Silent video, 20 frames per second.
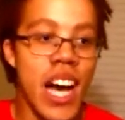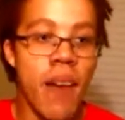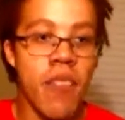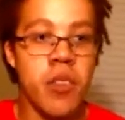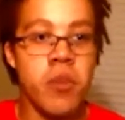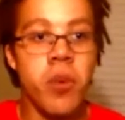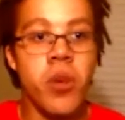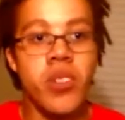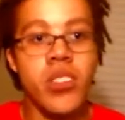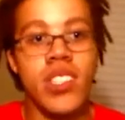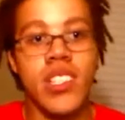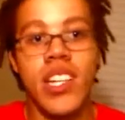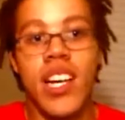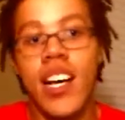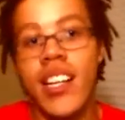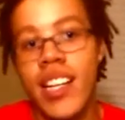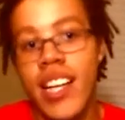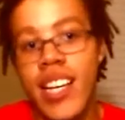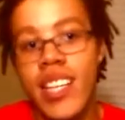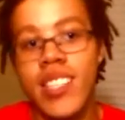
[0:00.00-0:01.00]
I'm supposed to
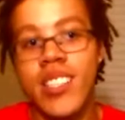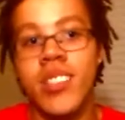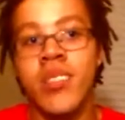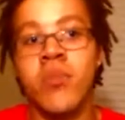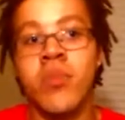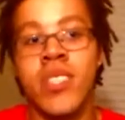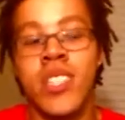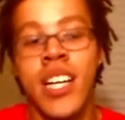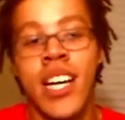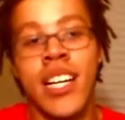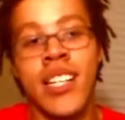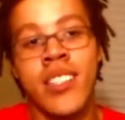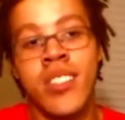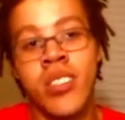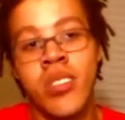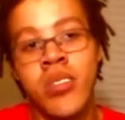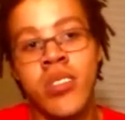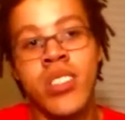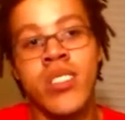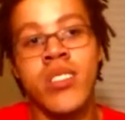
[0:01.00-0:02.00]
not like you, but I
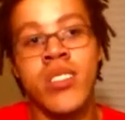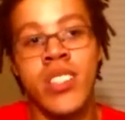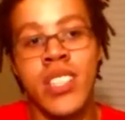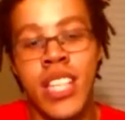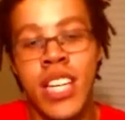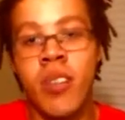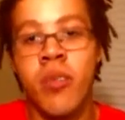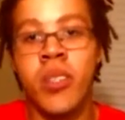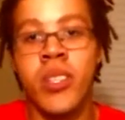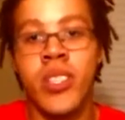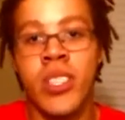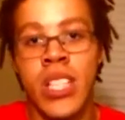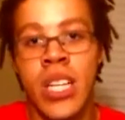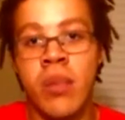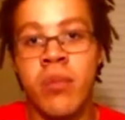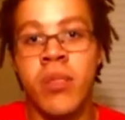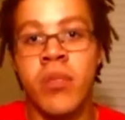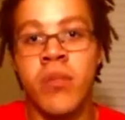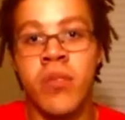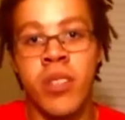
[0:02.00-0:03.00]
do get where you're
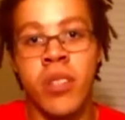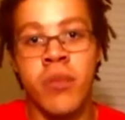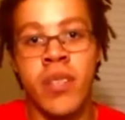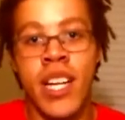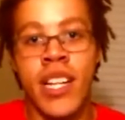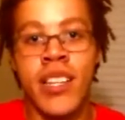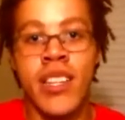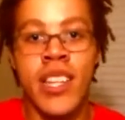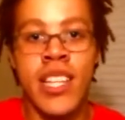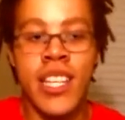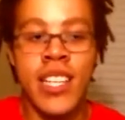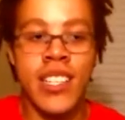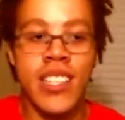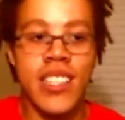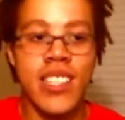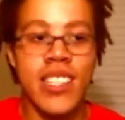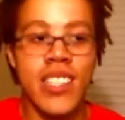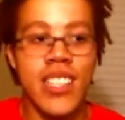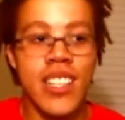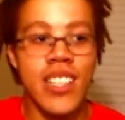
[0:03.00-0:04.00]
coming from, and I
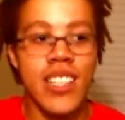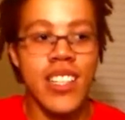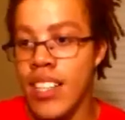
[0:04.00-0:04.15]
think